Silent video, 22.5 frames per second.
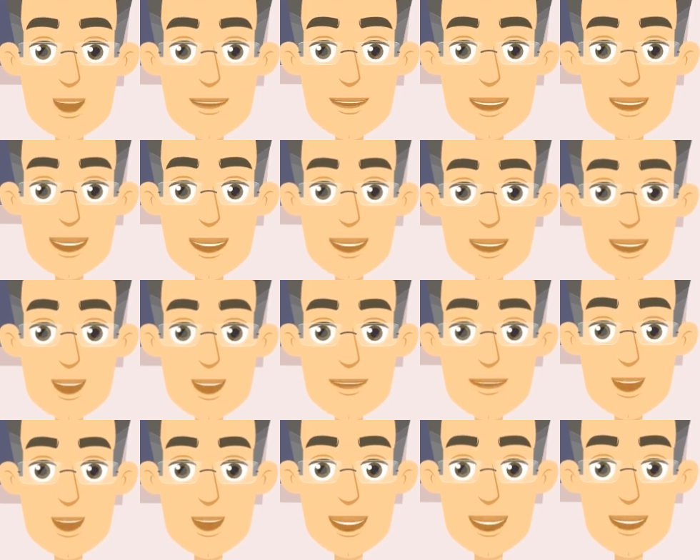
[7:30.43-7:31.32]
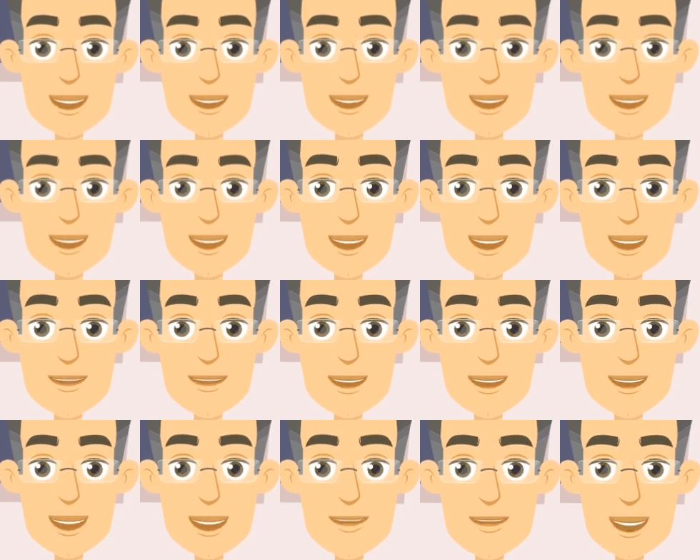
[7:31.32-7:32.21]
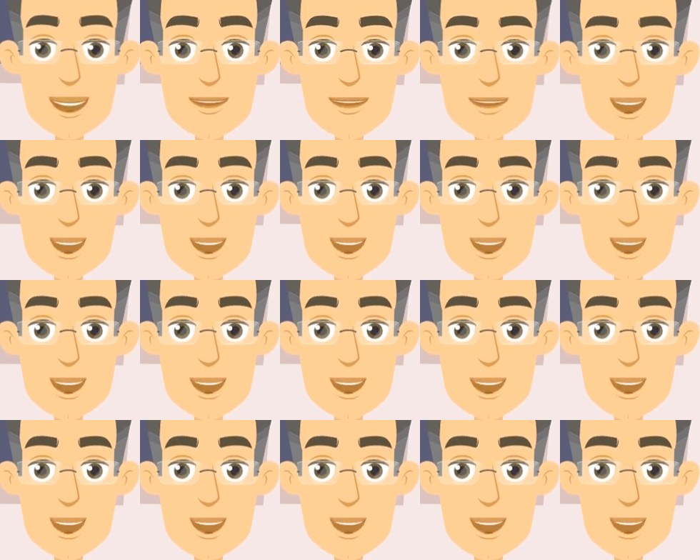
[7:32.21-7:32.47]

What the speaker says: a healthcare professional are essential to